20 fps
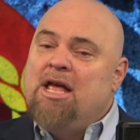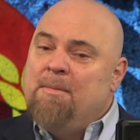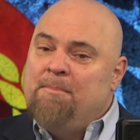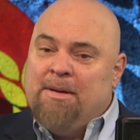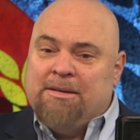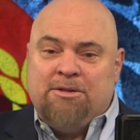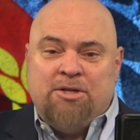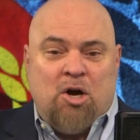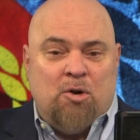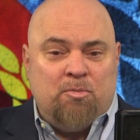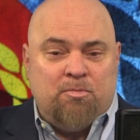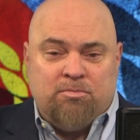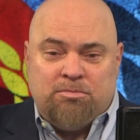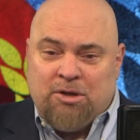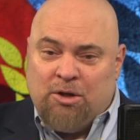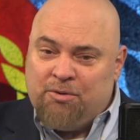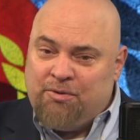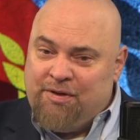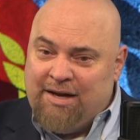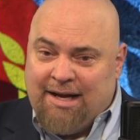but don't
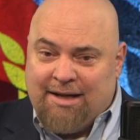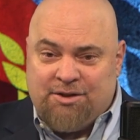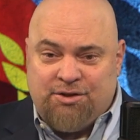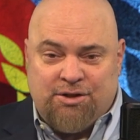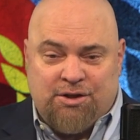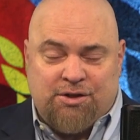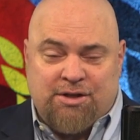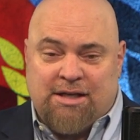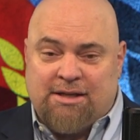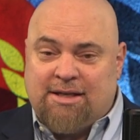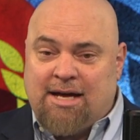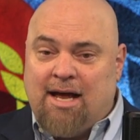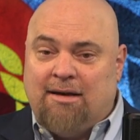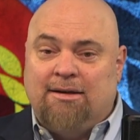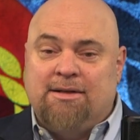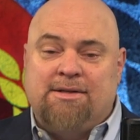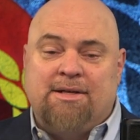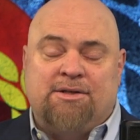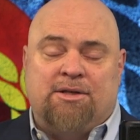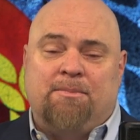don't think it's just
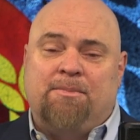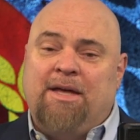Catholicism.